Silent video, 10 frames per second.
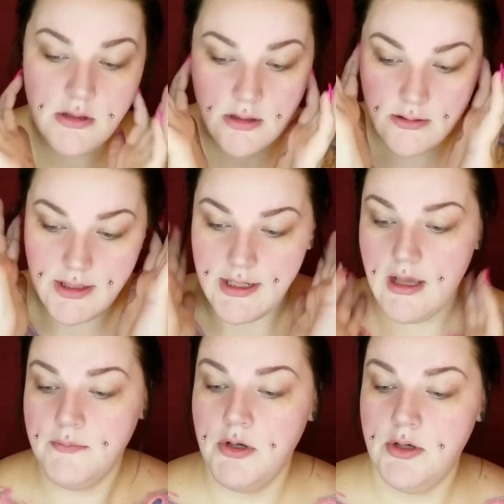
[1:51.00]
Alright,
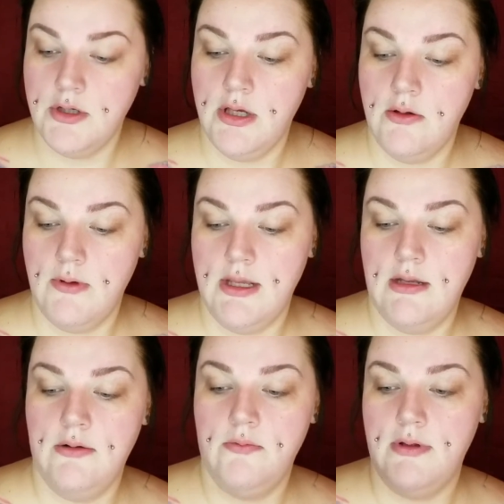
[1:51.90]
I'm going to go
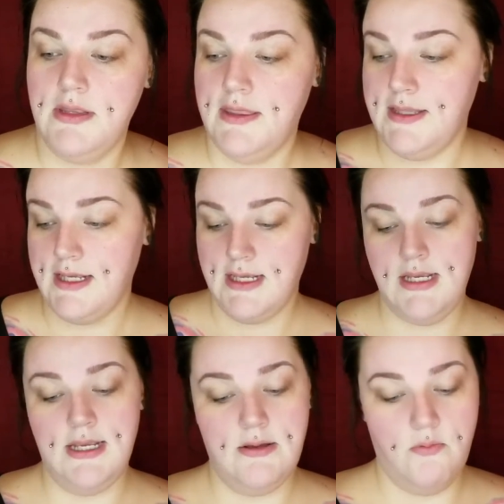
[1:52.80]
in with
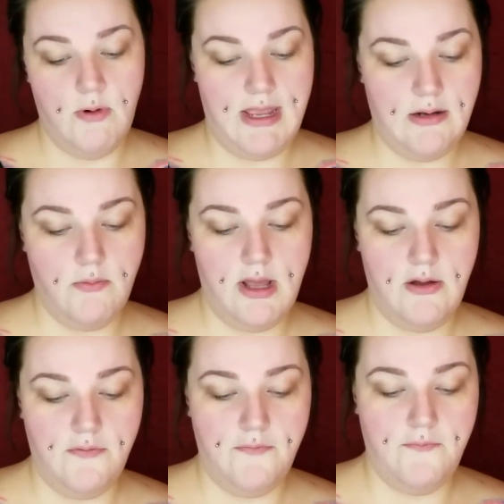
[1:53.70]
the Wet n
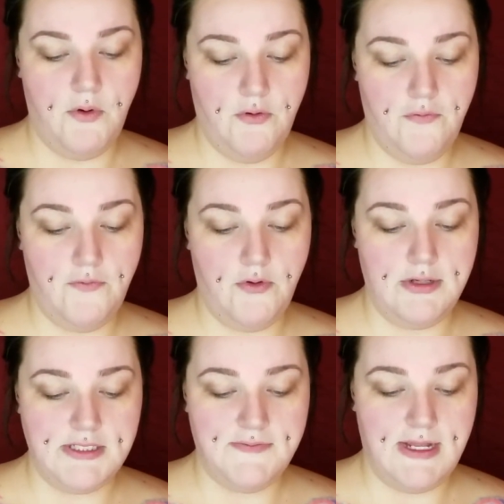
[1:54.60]
Wild Photo
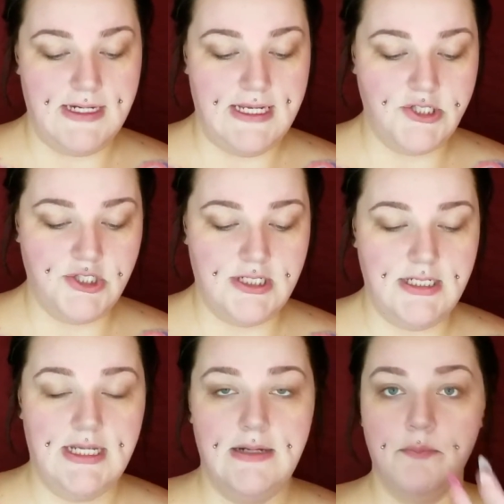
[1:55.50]
Focus Foundation
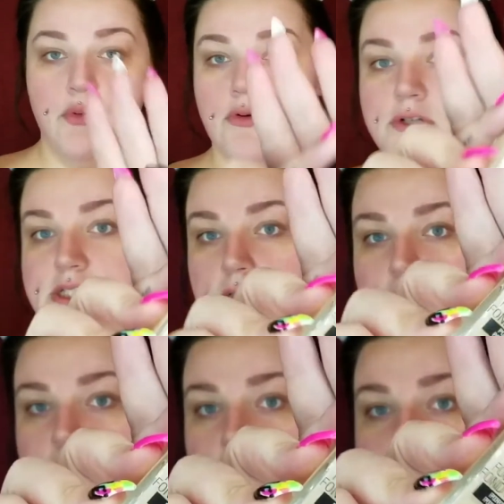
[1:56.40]
in
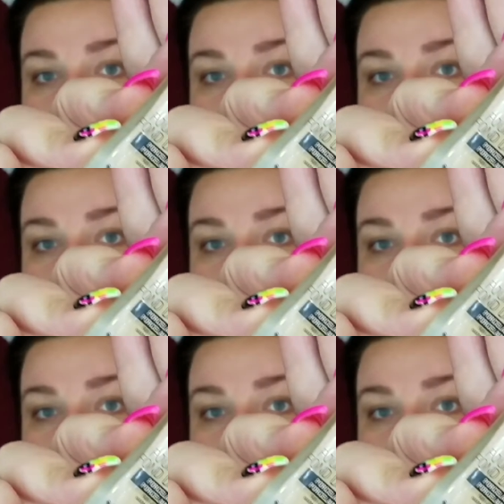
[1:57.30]
Porcelain.